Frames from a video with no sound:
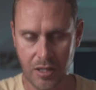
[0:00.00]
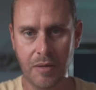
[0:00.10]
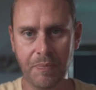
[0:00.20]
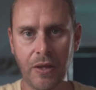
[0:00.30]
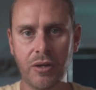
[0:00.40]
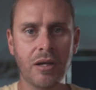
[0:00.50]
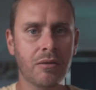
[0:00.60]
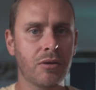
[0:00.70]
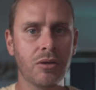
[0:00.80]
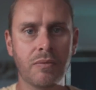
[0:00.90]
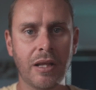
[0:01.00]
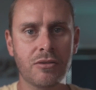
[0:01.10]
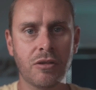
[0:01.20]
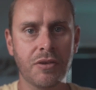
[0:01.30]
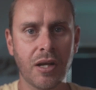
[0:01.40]
Okay, cool,
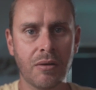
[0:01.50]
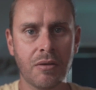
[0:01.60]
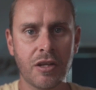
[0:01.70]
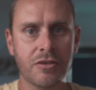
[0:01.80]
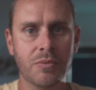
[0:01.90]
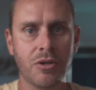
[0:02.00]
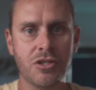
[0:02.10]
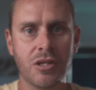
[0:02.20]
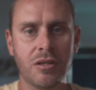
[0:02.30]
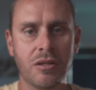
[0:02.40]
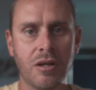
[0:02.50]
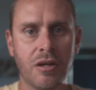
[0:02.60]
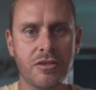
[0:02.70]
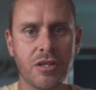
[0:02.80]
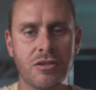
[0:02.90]
that'll do for now. Thanks for watching,
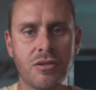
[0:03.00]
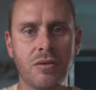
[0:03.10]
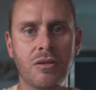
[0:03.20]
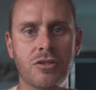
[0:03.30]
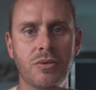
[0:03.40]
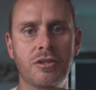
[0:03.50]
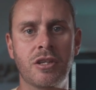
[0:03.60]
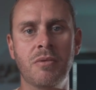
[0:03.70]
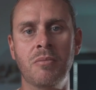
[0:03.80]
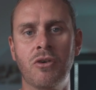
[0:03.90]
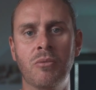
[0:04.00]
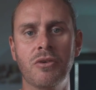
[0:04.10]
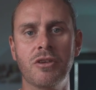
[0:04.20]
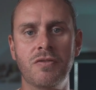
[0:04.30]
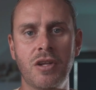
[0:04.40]
stay tuned. There's always going to be more
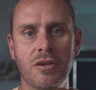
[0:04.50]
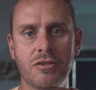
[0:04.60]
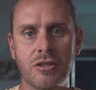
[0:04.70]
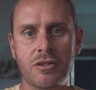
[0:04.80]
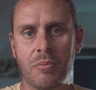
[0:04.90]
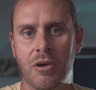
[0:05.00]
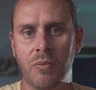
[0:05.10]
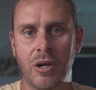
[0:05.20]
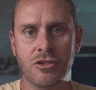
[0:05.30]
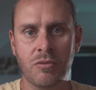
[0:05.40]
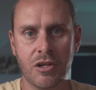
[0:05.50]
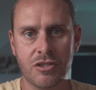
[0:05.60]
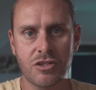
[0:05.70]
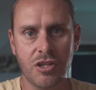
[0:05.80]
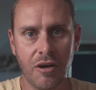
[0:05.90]
and more of these videos because I buy way too
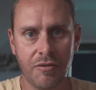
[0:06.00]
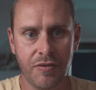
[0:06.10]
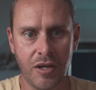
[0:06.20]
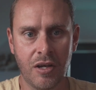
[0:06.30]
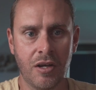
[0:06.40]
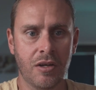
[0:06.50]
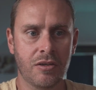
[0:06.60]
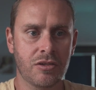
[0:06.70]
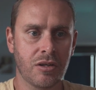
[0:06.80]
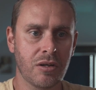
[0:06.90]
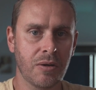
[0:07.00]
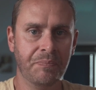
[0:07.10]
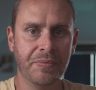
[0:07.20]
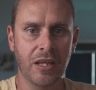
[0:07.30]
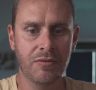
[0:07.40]
much stuff.
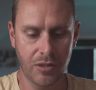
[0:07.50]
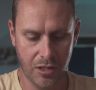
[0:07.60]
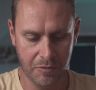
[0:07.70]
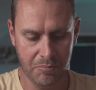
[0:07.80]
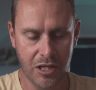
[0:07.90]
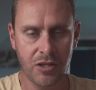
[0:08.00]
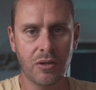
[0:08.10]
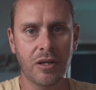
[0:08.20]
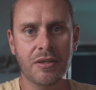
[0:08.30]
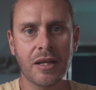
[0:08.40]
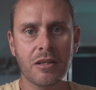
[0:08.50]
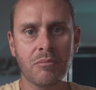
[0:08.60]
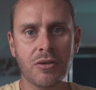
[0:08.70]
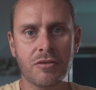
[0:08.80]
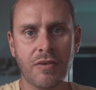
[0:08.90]
So if you'd like me and you'd like to get
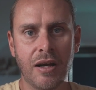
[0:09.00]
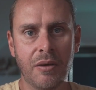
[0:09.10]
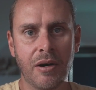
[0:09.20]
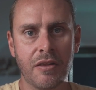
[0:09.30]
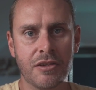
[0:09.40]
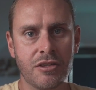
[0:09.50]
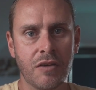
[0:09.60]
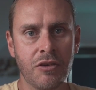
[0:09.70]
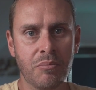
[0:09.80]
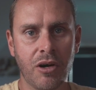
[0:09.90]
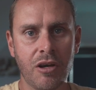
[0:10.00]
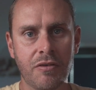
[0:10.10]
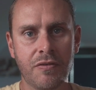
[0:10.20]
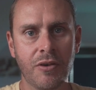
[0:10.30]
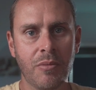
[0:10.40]
the most value out of the stuff you
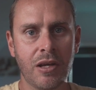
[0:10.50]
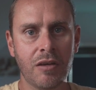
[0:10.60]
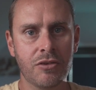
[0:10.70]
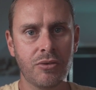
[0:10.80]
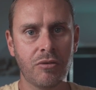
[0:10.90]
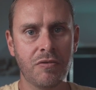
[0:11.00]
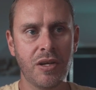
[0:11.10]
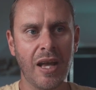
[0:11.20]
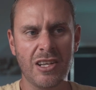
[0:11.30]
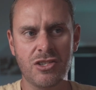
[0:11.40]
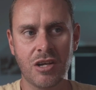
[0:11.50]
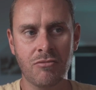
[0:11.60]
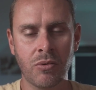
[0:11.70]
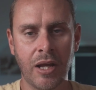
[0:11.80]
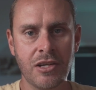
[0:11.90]
buy for filmmaking, photography and
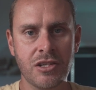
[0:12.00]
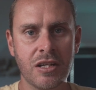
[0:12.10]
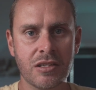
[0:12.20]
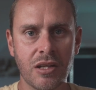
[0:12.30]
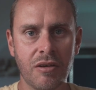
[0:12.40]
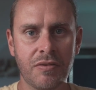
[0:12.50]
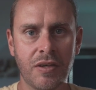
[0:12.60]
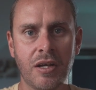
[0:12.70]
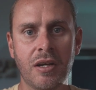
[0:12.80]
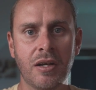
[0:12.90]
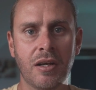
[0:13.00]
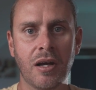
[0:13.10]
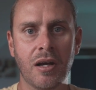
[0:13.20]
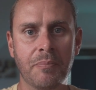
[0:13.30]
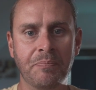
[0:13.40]
general gadgety stuff,
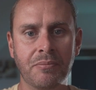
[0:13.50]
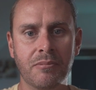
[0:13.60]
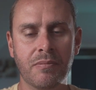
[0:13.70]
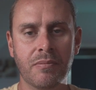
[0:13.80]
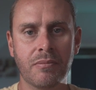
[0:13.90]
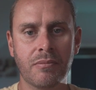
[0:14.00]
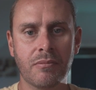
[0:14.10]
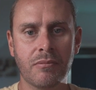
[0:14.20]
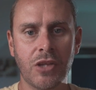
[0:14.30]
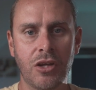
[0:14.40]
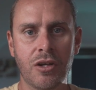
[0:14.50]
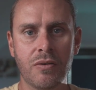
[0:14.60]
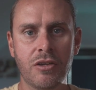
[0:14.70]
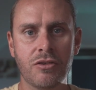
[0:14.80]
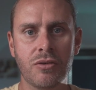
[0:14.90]

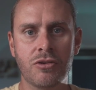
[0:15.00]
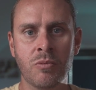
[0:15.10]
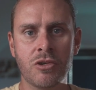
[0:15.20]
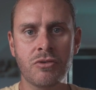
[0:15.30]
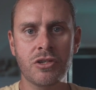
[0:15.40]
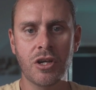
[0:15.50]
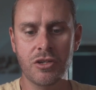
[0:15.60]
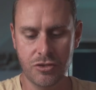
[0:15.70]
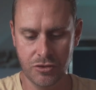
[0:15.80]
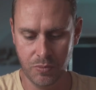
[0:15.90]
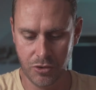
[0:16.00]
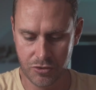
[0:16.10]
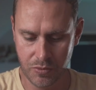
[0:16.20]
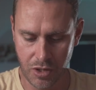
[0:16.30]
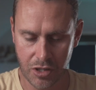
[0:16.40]
you don't need to do too much research, just
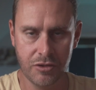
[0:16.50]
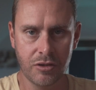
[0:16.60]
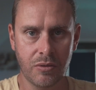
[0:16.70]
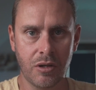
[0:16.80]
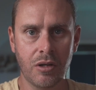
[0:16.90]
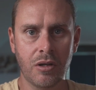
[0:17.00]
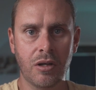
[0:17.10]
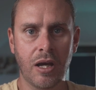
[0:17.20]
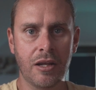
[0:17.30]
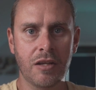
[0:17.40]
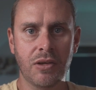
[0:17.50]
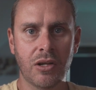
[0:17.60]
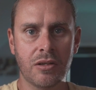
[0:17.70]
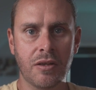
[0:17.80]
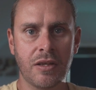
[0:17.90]
watch what I do. And if
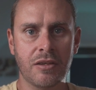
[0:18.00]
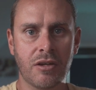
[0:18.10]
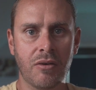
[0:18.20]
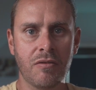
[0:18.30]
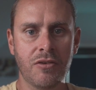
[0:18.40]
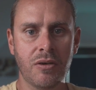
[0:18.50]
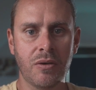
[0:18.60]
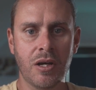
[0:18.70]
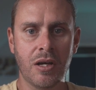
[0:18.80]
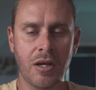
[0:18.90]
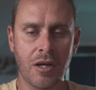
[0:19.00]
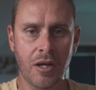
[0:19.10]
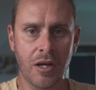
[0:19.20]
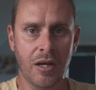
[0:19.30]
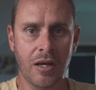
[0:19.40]
you like the things that I review,
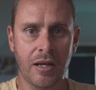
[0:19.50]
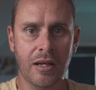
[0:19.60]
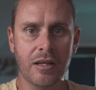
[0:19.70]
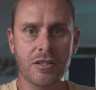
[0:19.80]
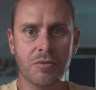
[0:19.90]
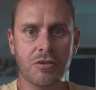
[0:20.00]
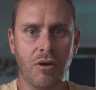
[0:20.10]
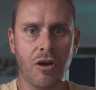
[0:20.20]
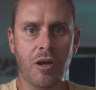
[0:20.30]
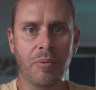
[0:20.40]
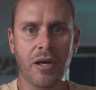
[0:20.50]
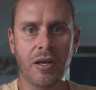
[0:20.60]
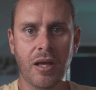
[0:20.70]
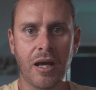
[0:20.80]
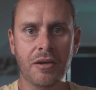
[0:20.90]
click subscribe
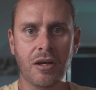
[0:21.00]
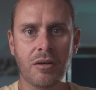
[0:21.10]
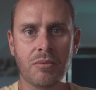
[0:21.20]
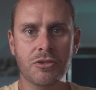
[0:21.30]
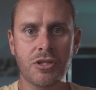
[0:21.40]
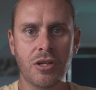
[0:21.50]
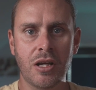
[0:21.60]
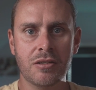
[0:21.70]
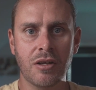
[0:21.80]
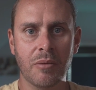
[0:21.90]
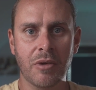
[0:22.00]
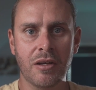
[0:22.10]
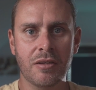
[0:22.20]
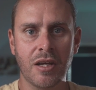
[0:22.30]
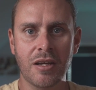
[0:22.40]
and we'll see you next
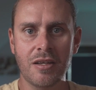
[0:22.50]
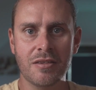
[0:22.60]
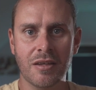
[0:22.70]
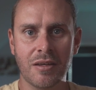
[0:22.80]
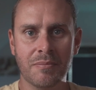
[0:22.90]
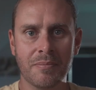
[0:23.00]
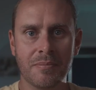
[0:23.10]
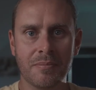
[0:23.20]
time. Take it easy.